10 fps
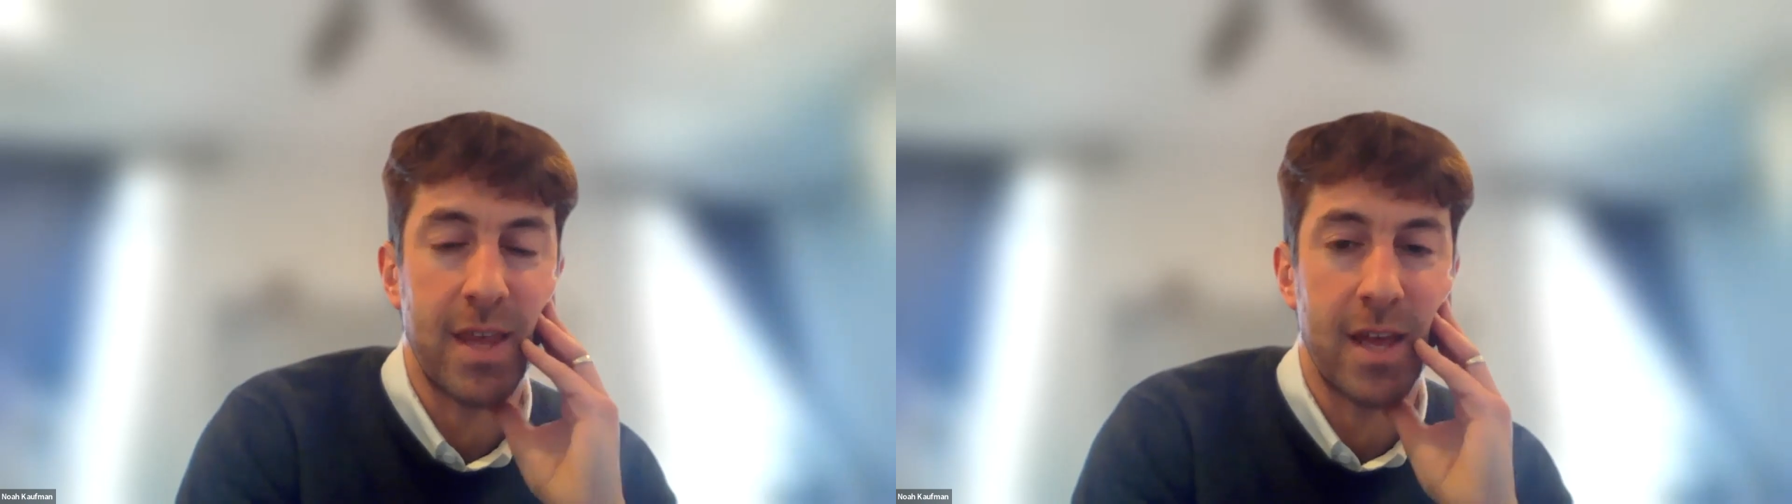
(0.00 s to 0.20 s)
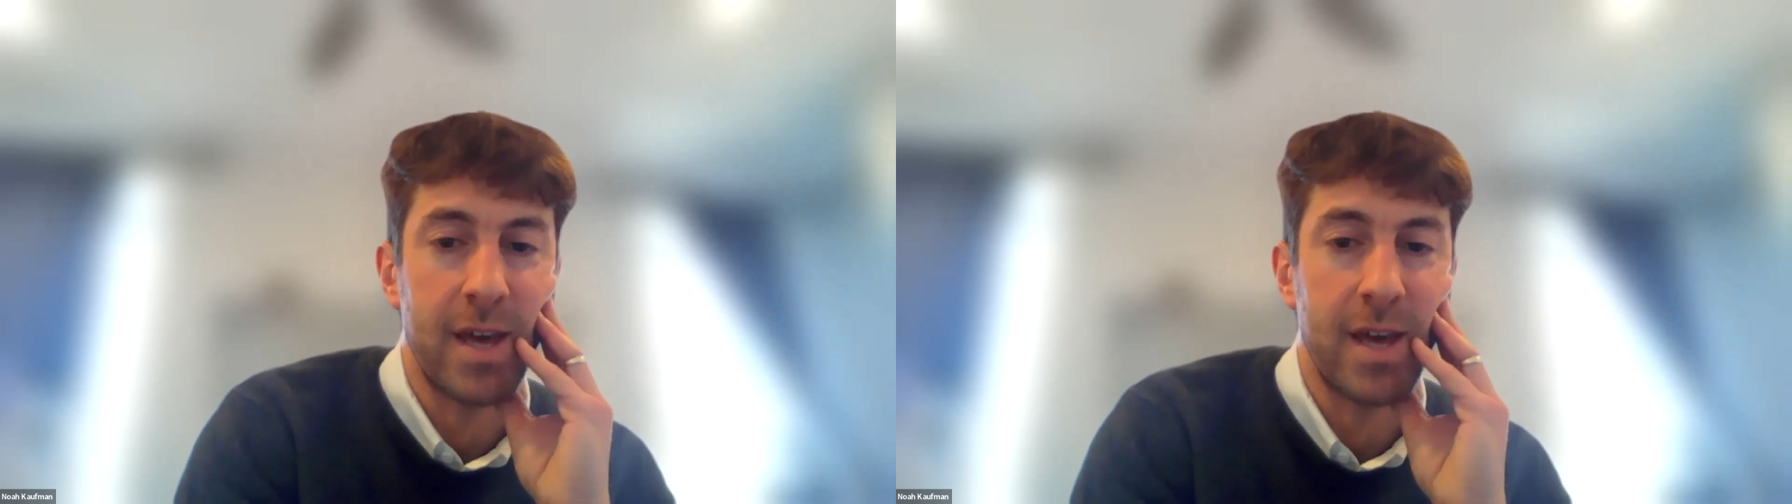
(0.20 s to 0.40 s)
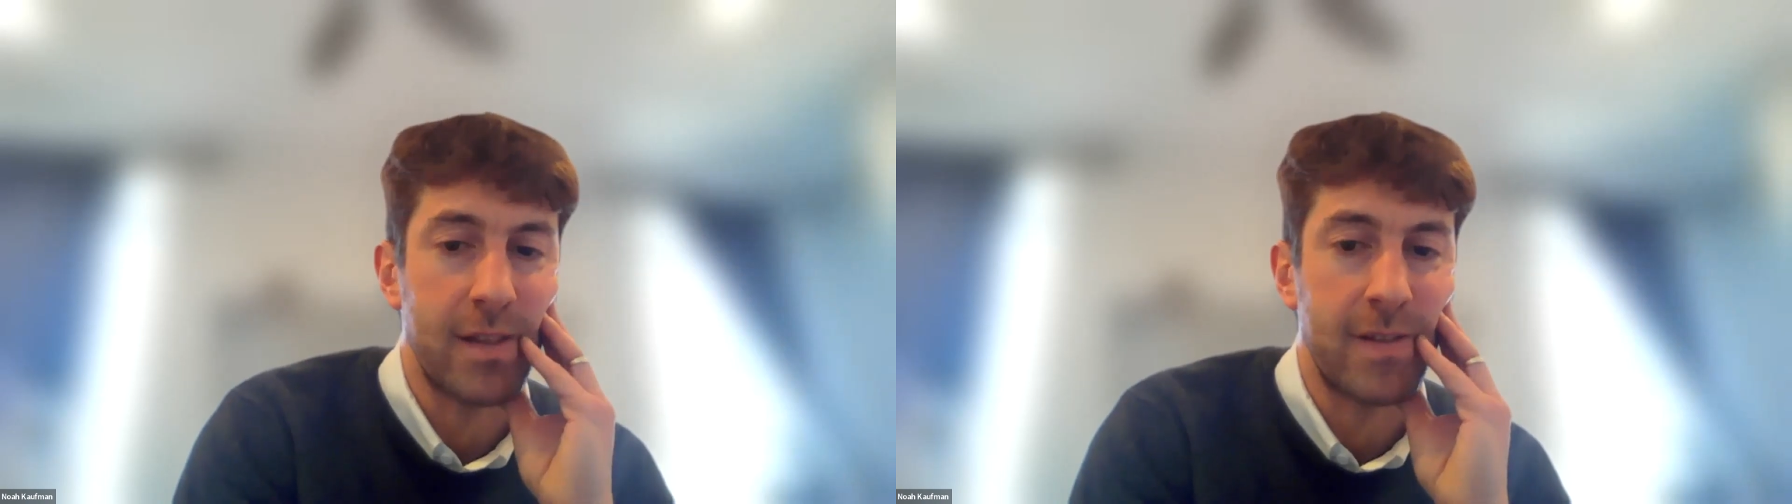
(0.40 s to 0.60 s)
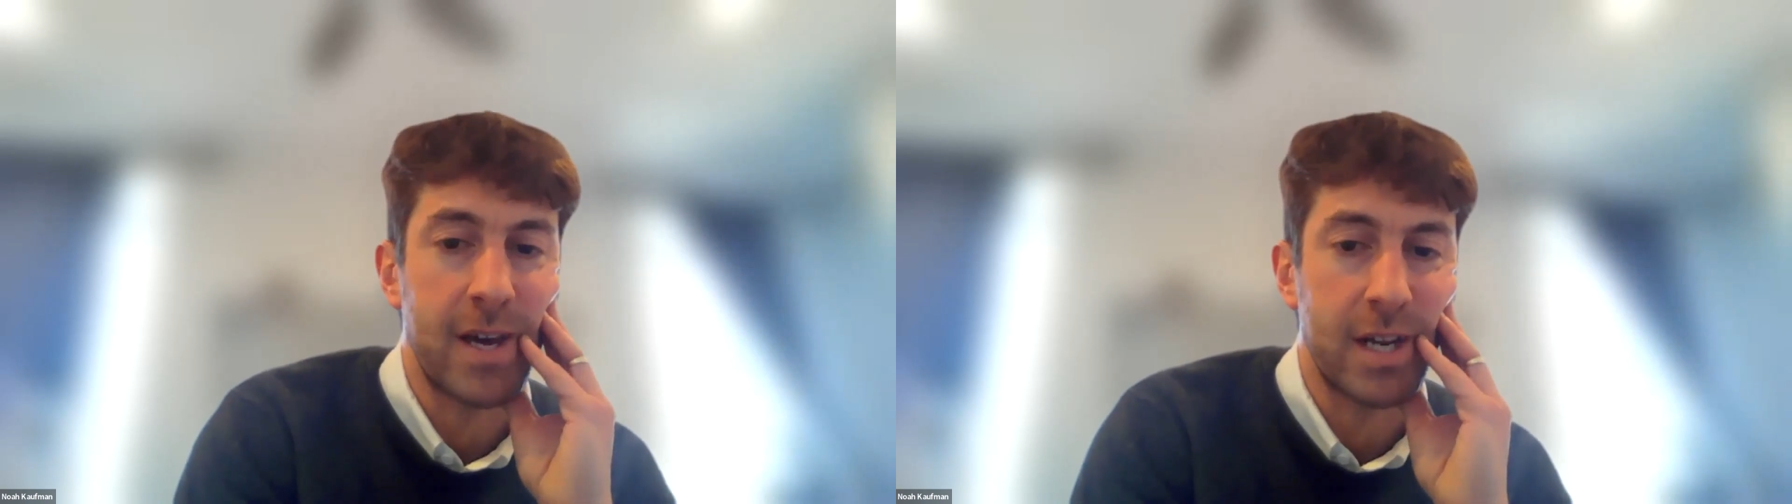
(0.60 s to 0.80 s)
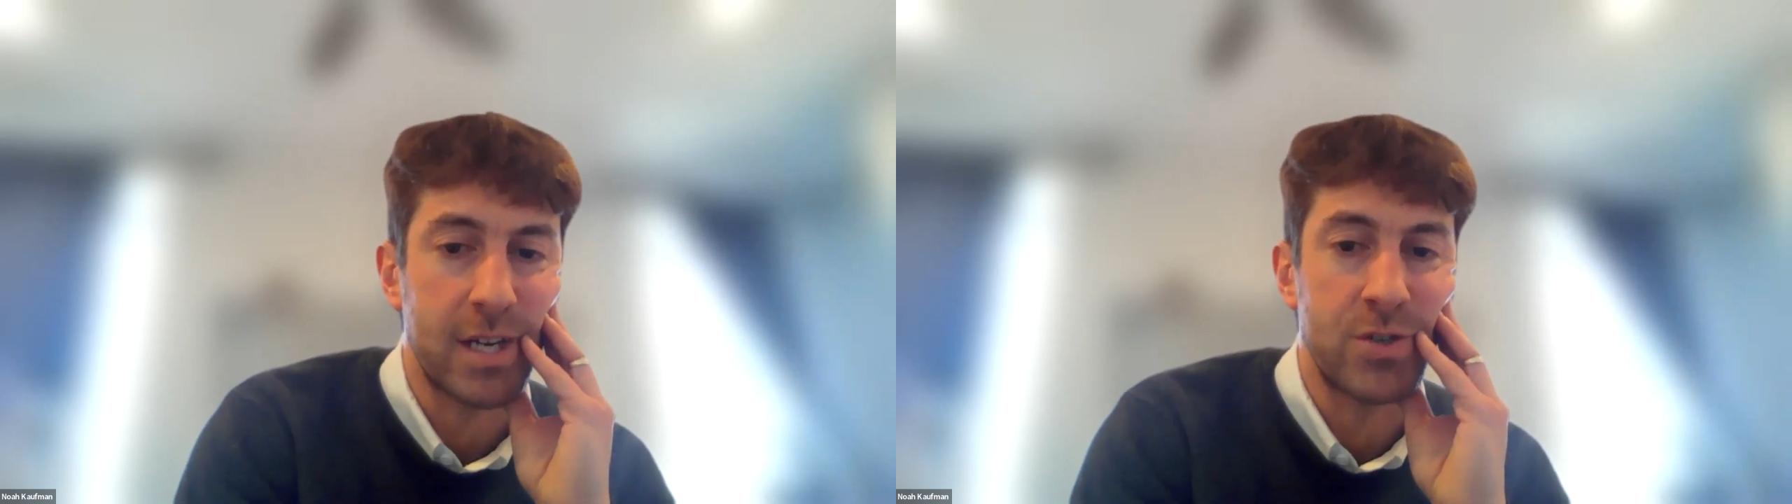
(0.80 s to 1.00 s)

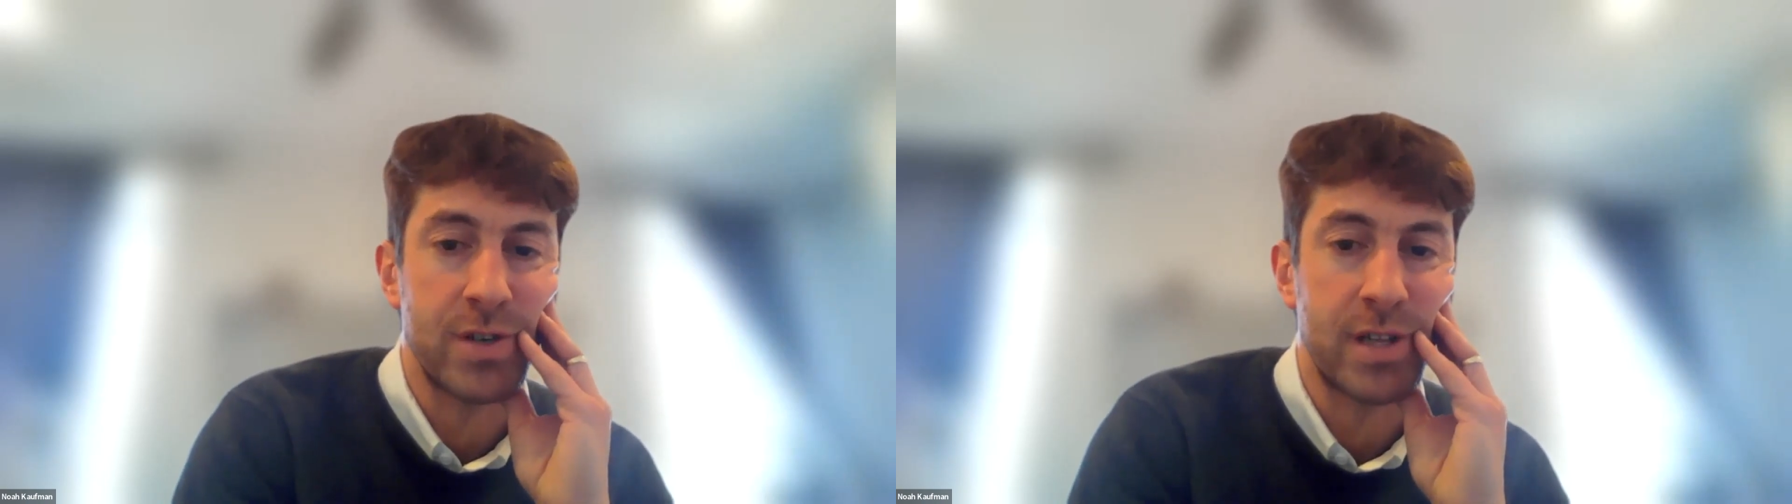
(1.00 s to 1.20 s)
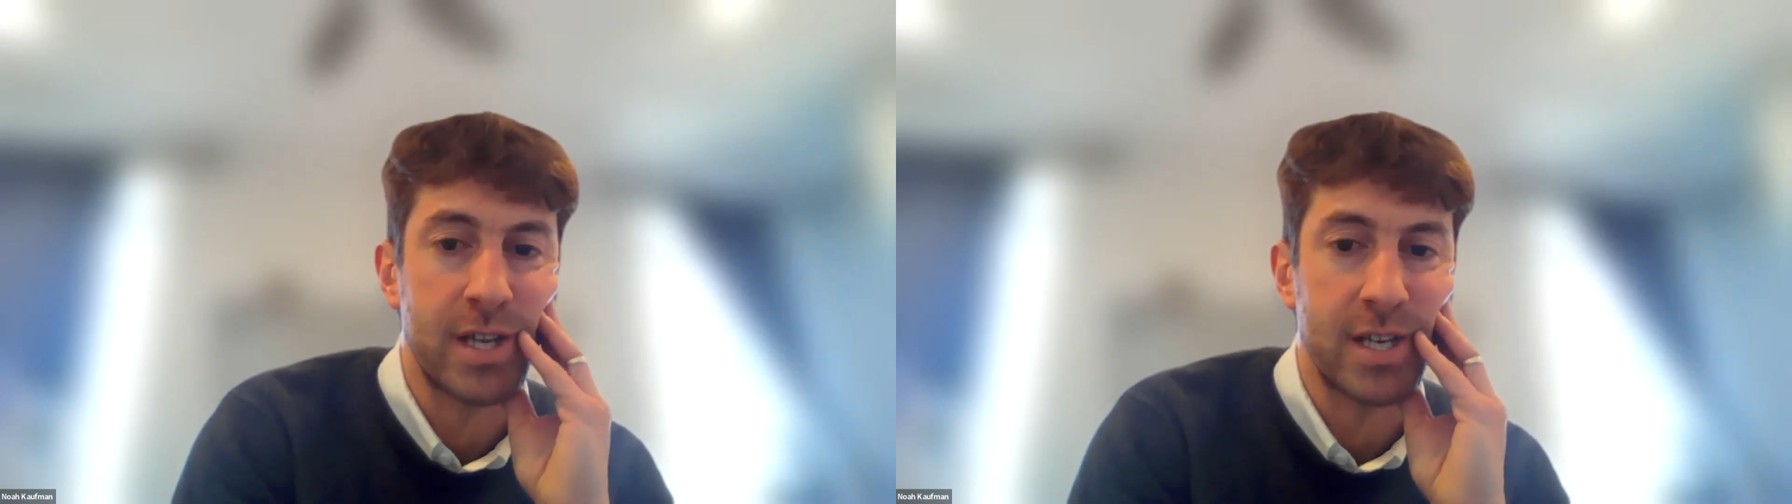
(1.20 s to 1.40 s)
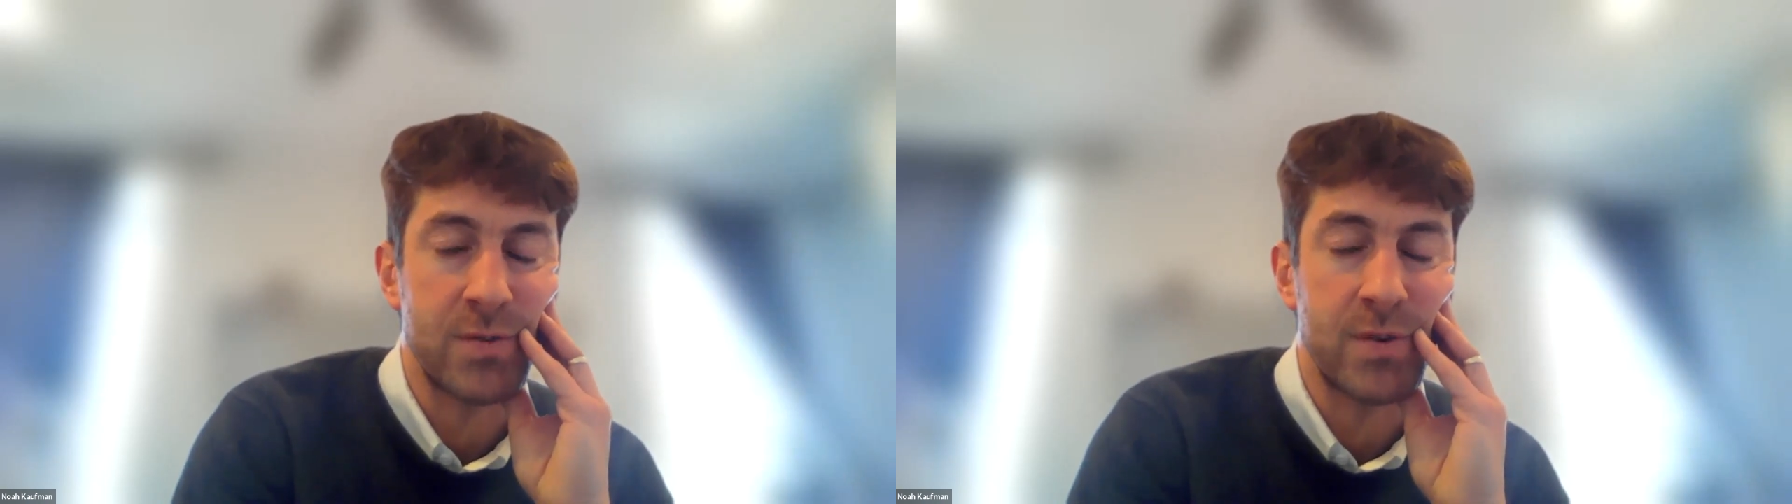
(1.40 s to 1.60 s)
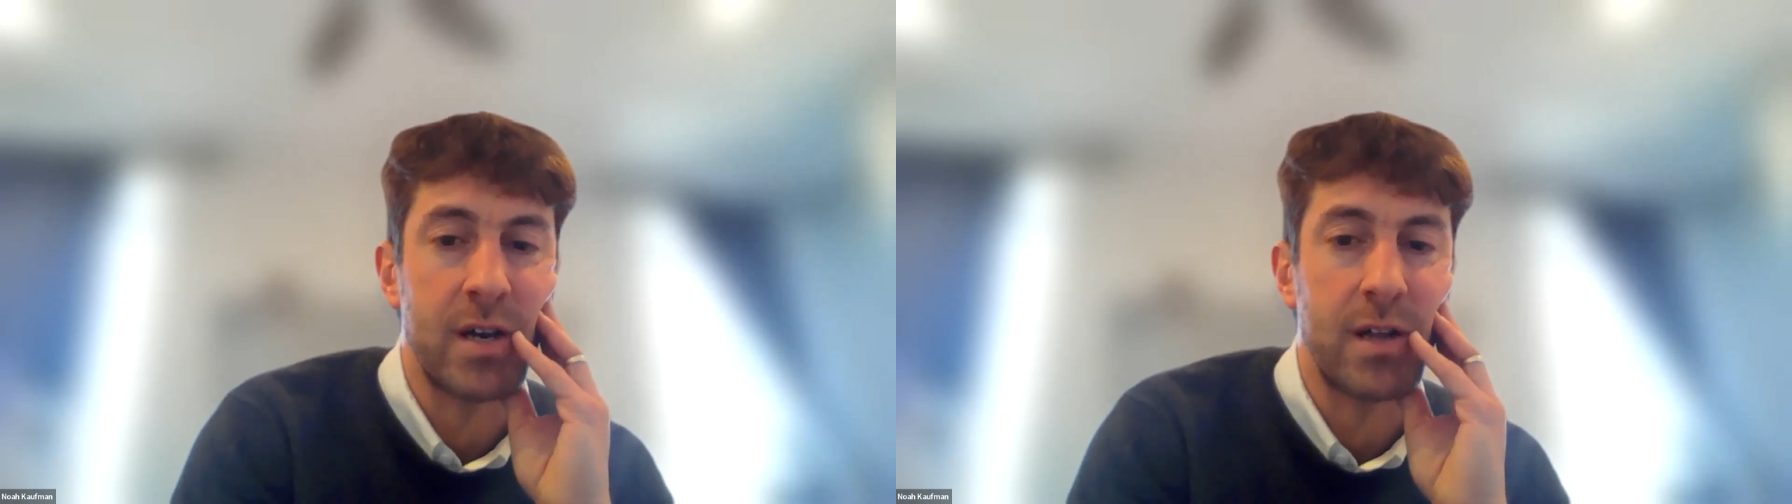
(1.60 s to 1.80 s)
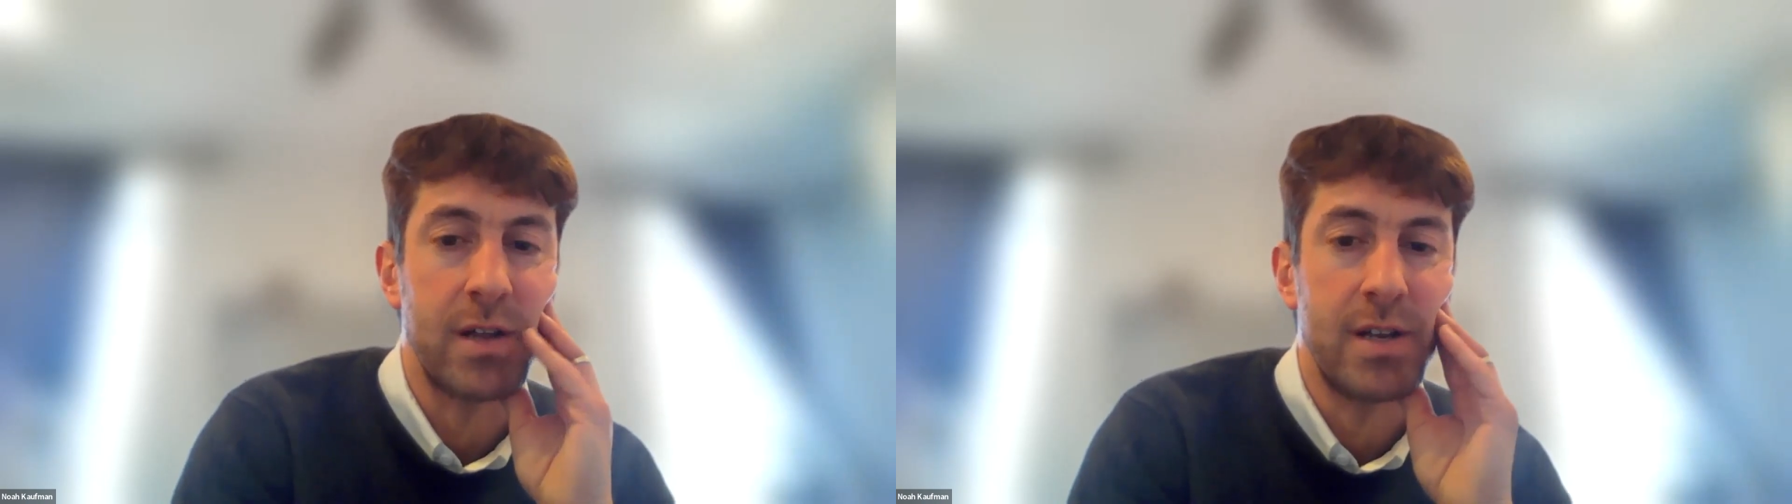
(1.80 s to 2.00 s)
That a country like
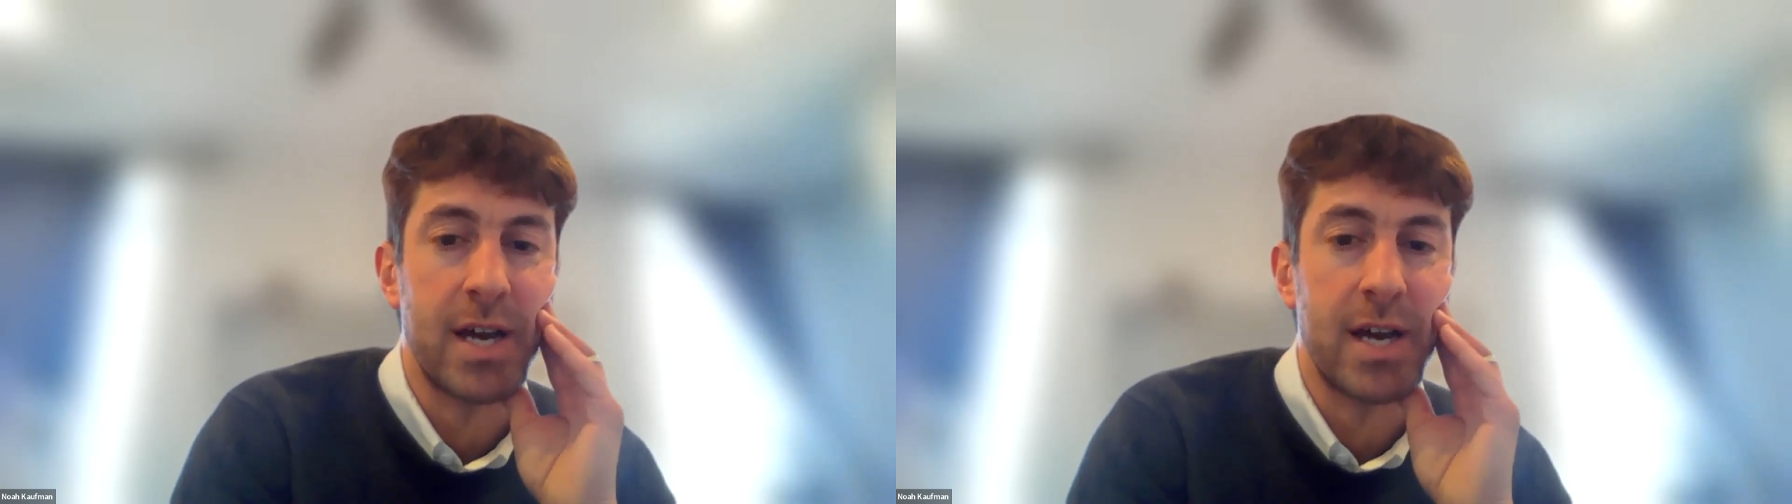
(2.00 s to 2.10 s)
Israel,